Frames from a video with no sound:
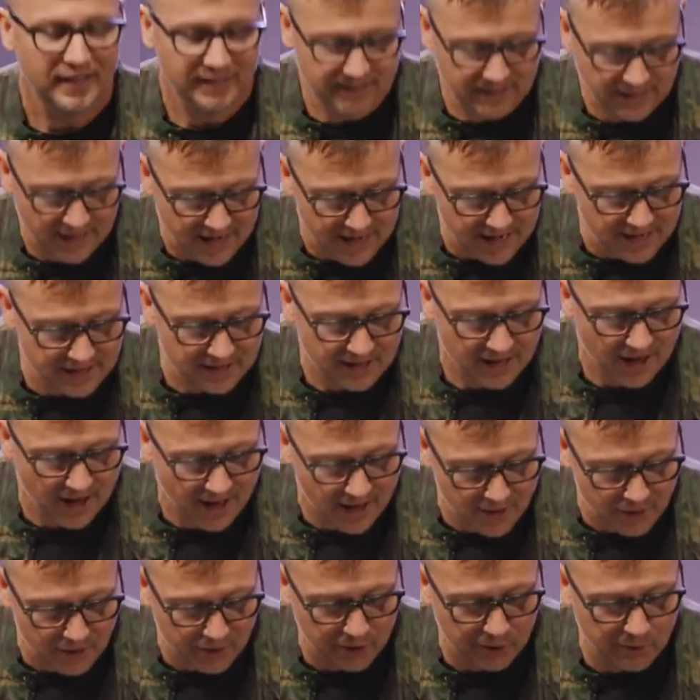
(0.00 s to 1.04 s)
takes
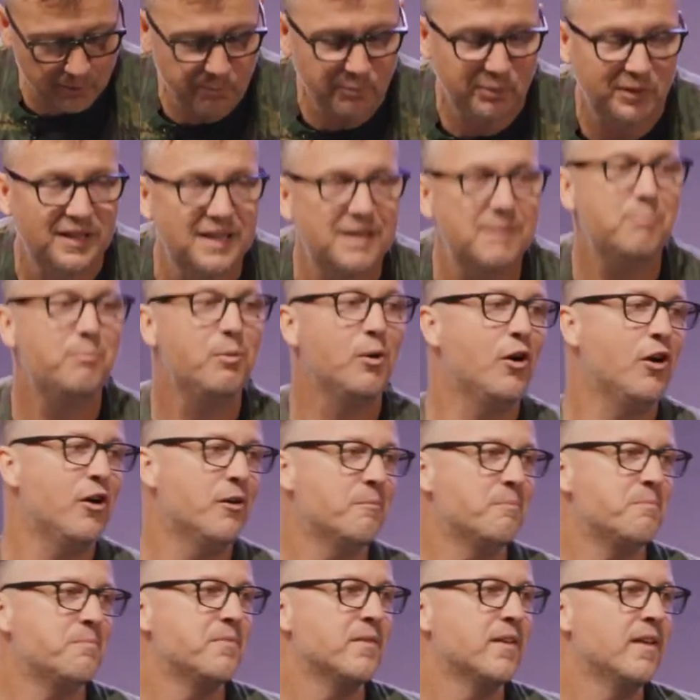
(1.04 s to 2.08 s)
other
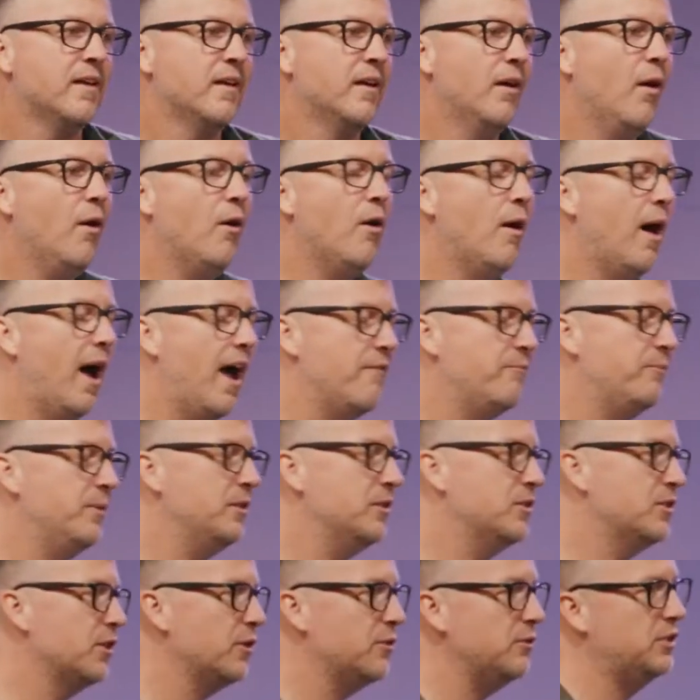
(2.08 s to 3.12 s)
people. Oh, I've been
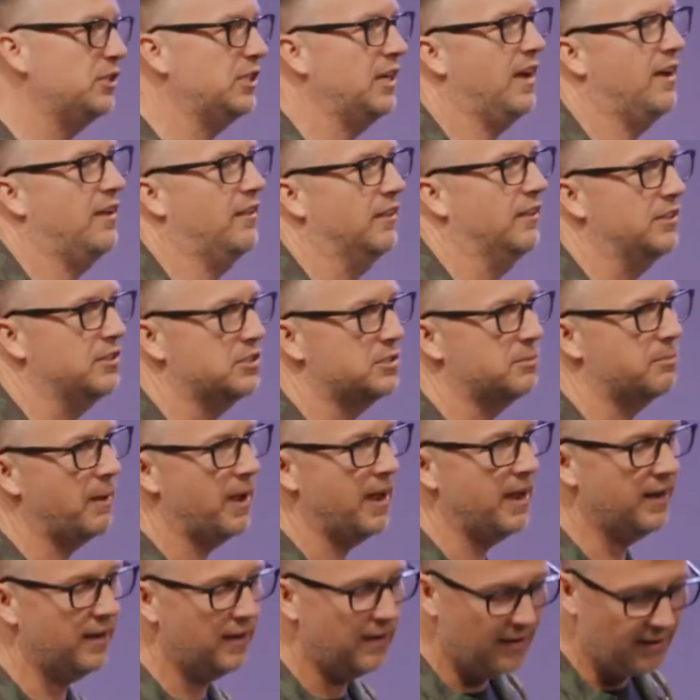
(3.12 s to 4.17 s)
so challenged by
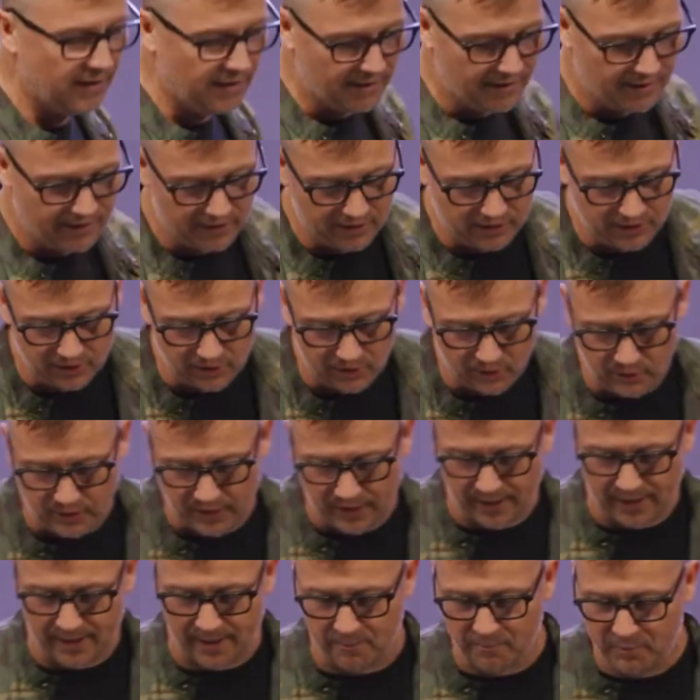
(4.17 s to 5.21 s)

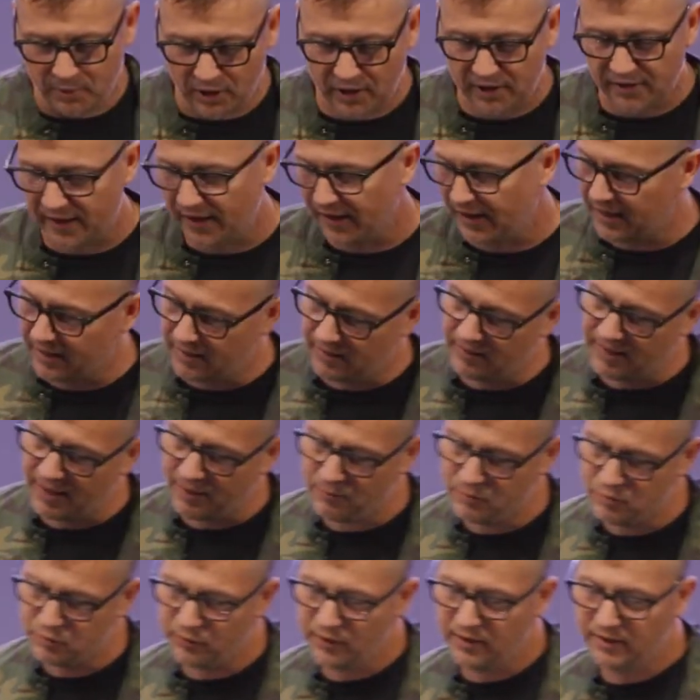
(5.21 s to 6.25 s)
a book that
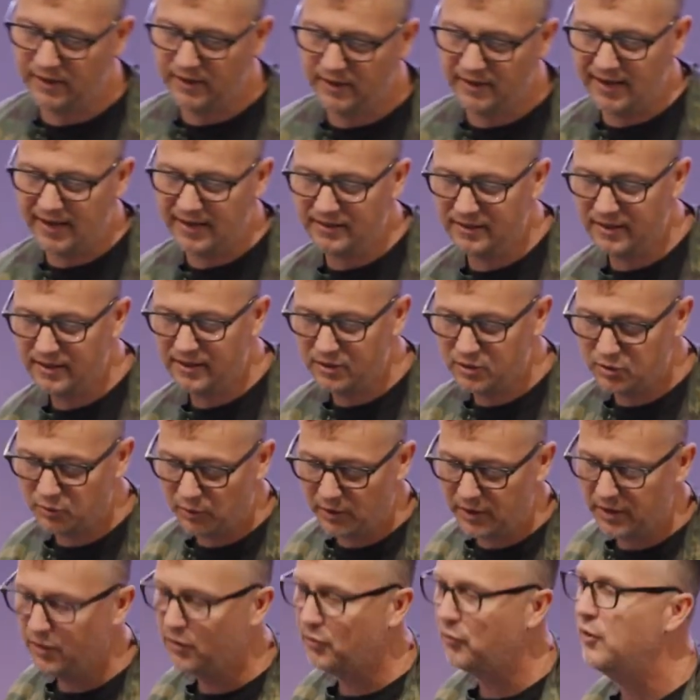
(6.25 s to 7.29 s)
was written in
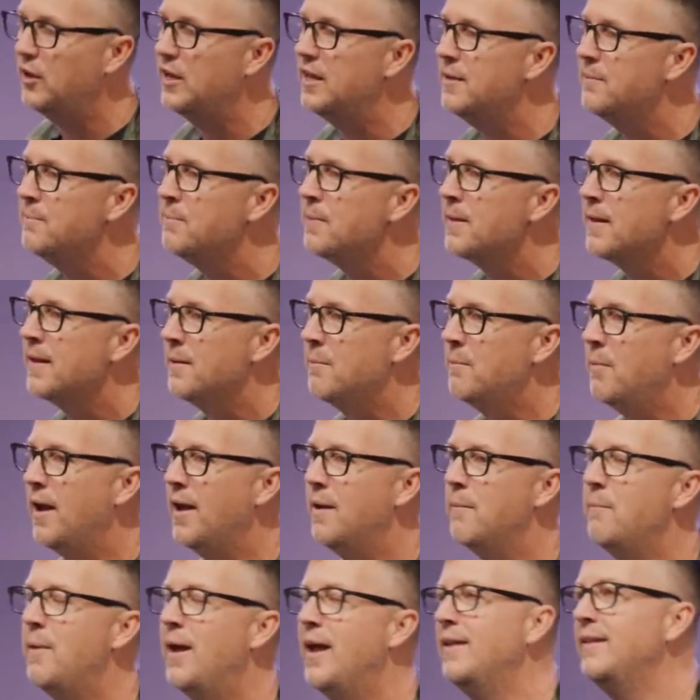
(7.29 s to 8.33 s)
1923 by a
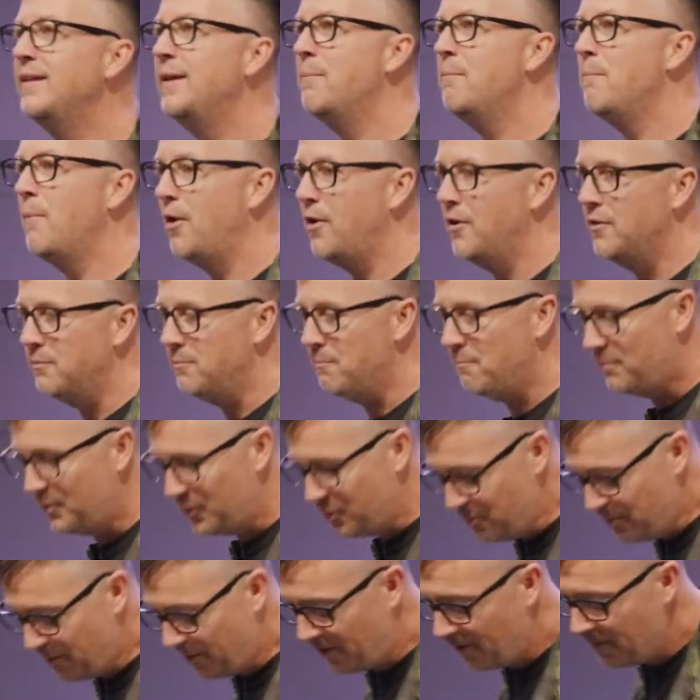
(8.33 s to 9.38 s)
man named Martin
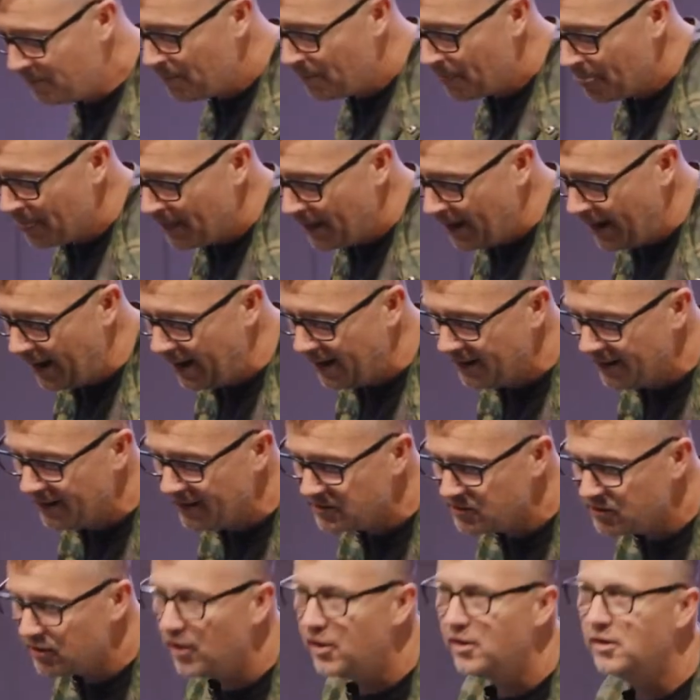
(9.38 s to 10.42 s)
Buber, and
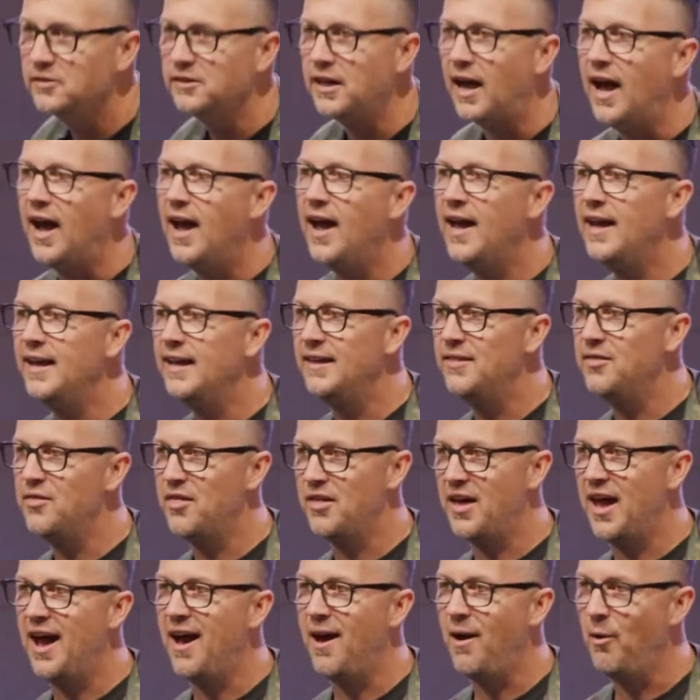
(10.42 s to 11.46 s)
it's called I and
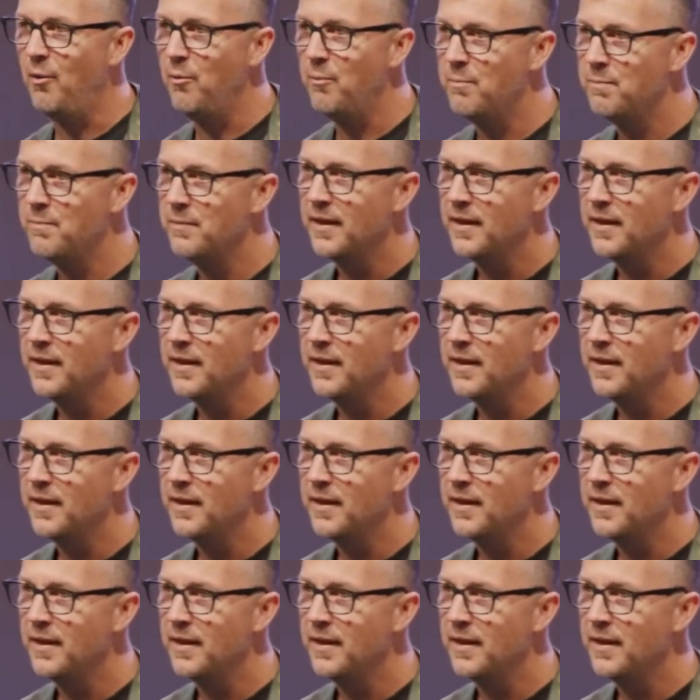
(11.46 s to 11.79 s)
Thou.